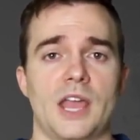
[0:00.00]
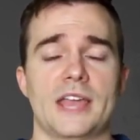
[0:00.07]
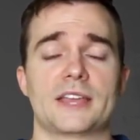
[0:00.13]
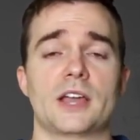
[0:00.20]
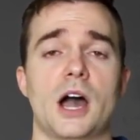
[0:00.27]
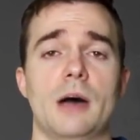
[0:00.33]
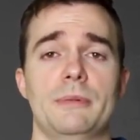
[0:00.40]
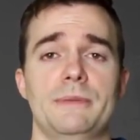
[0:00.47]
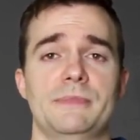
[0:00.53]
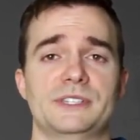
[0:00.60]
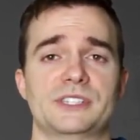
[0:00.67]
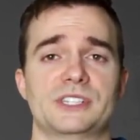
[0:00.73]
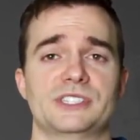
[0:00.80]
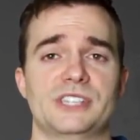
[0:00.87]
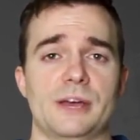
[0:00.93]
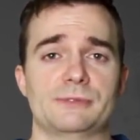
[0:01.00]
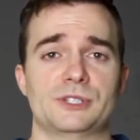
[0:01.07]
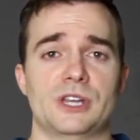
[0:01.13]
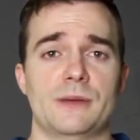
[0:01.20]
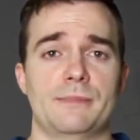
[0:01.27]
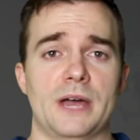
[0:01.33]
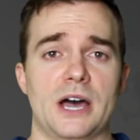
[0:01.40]
A common
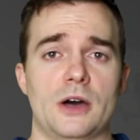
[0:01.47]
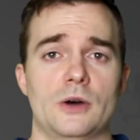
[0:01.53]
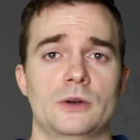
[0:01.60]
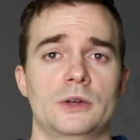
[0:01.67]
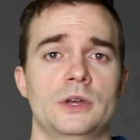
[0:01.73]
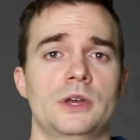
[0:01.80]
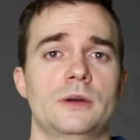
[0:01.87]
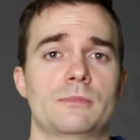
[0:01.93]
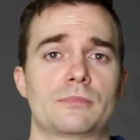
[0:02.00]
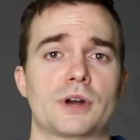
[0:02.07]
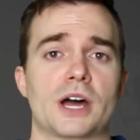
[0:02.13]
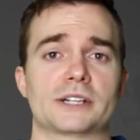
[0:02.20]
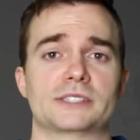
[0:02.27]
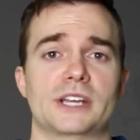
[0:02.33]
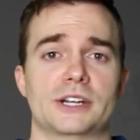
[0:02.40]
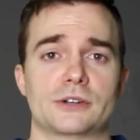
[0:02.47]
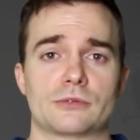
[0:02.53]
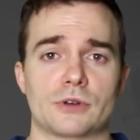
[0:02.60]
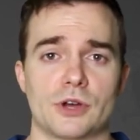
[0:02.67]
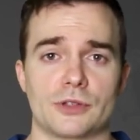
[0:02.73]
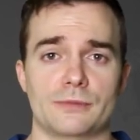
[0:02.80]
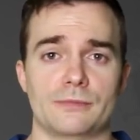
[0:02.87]
misconception about product-led
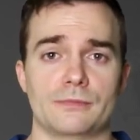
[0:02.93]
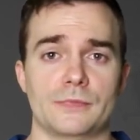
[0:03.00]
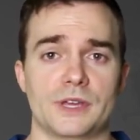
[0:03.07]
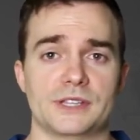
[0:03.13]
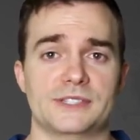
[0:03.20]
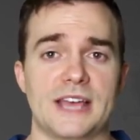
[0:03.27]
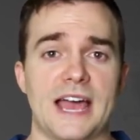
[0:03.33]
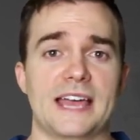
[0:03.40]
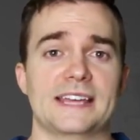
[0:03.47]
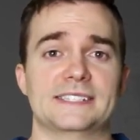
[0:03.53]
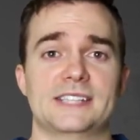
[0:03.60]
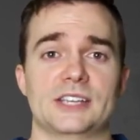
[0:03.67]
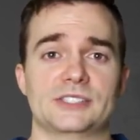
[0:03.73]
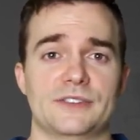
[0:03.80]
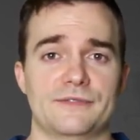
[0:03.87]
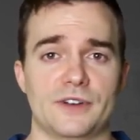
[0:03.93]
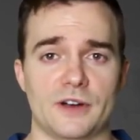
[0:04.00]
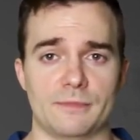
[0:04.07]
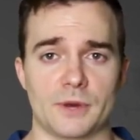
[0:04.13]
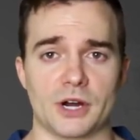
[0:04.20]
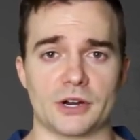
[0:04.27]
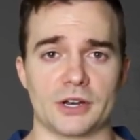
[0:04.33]
growth is that it doesn't
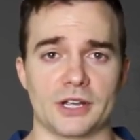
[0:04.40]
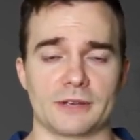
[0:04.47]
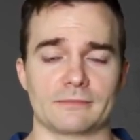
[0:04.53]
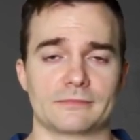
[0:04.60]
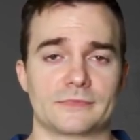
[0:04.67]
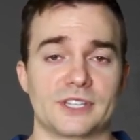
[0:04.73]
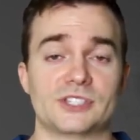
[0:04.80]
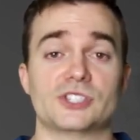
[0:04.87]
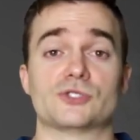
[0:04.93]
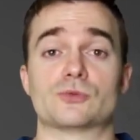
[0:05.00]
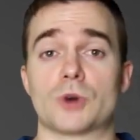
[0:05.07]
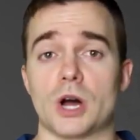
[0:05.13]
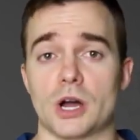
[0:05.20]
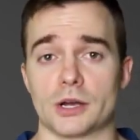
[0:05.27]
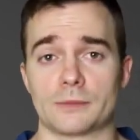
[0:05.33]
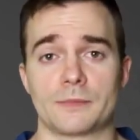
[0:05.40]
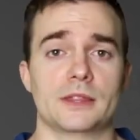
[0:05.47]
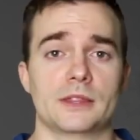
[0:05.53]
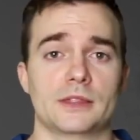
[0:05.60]
involve marketing. This is wrong.